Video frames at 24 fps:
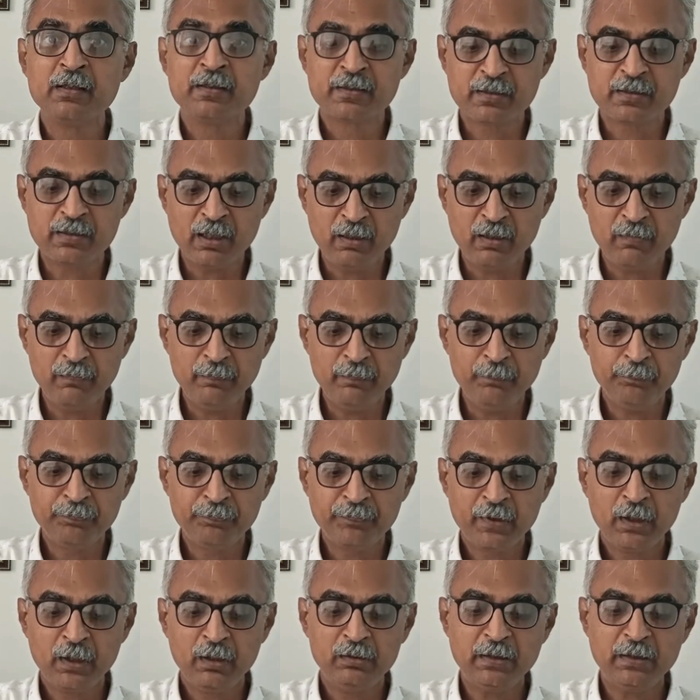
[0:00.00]
some
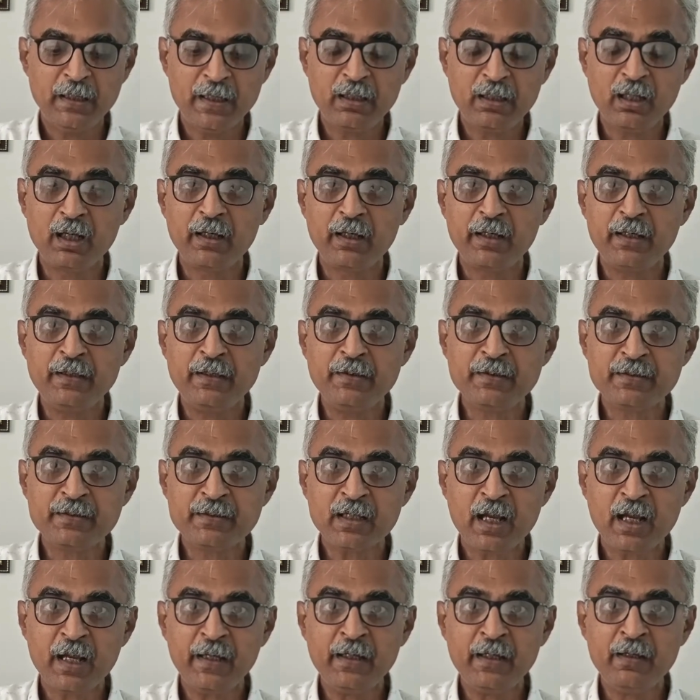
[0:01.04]
that are
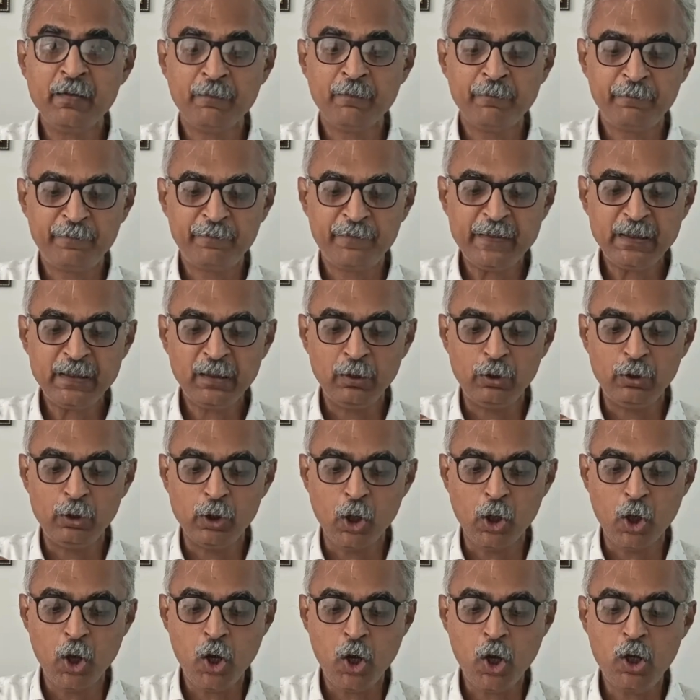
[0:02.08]
inside feel
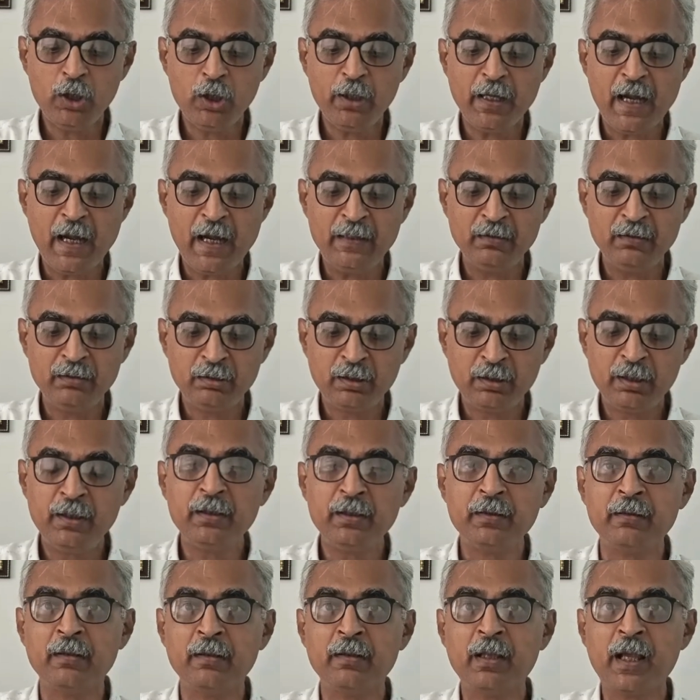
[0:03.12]
long and
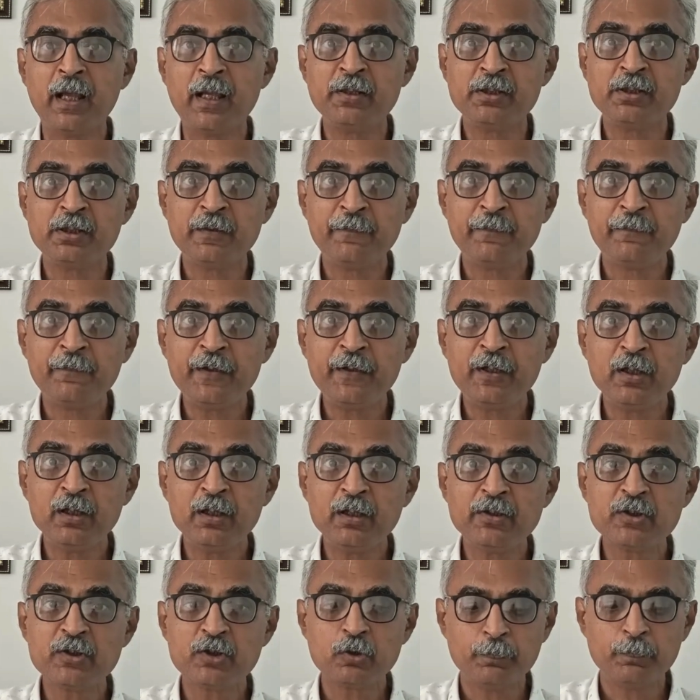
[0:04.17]
thin, and she
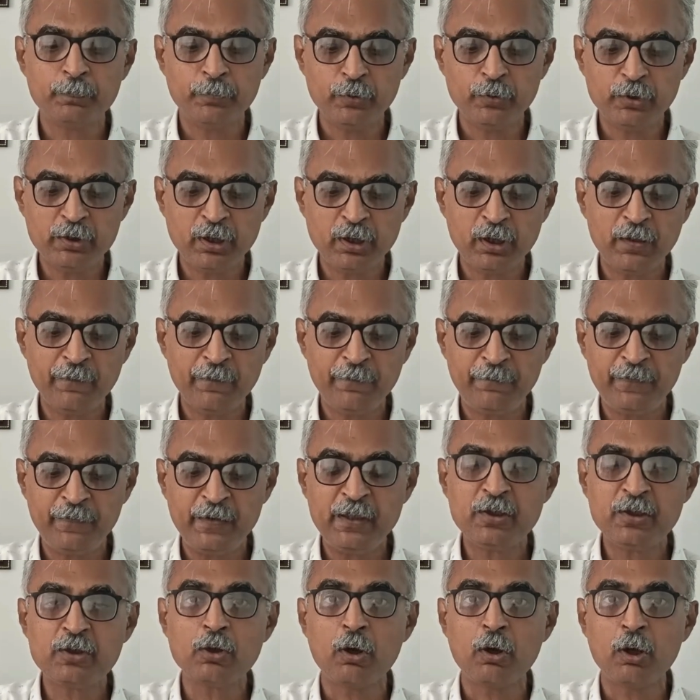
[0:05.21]
fears to put her
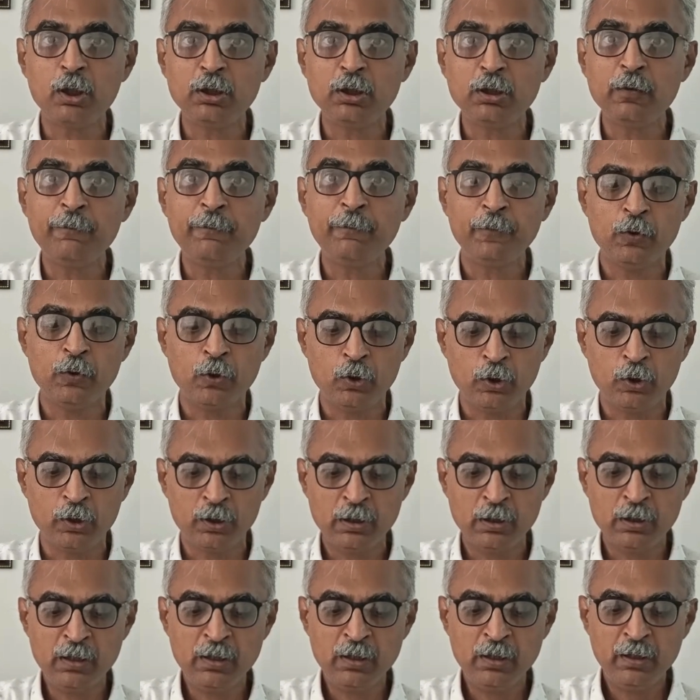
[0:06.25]
feet on the
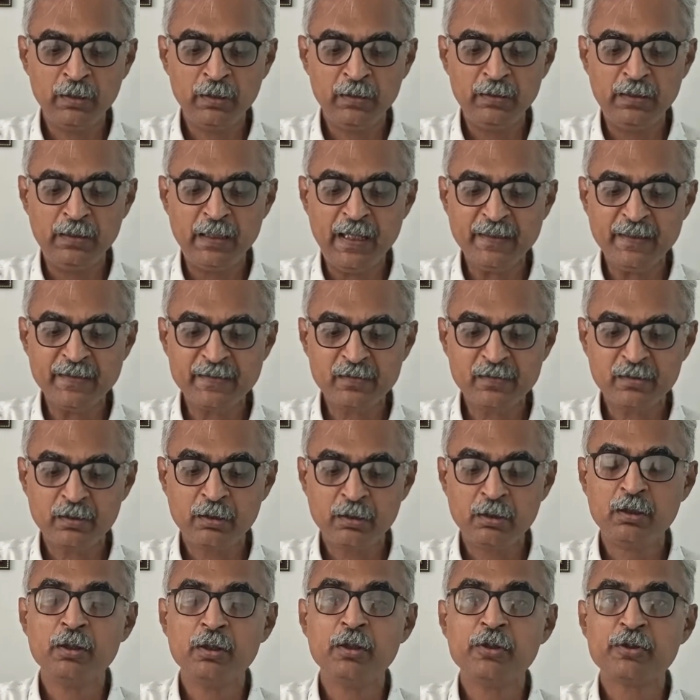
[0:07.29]
floor lest
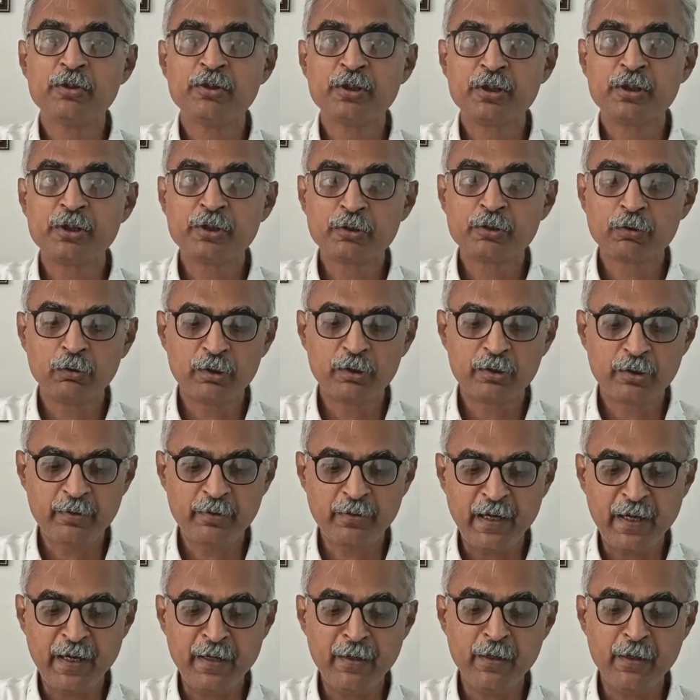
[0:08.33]
she should
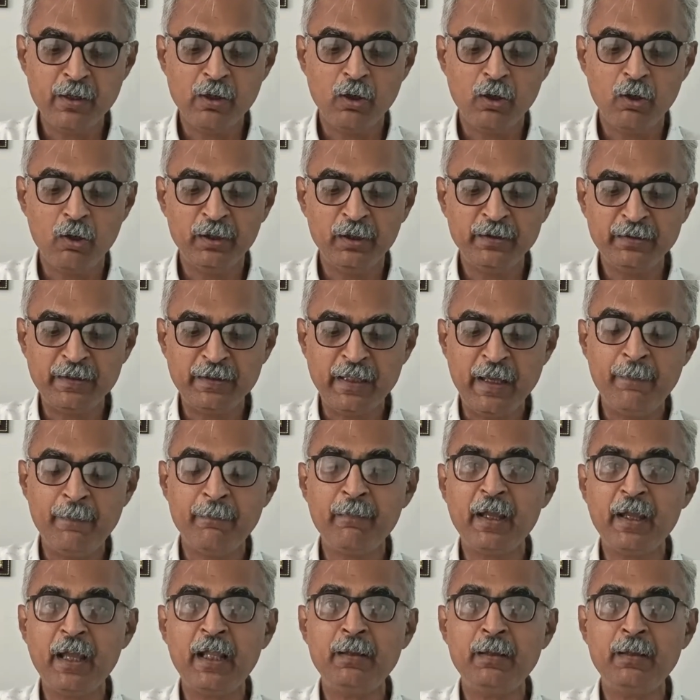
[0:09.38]
trend on them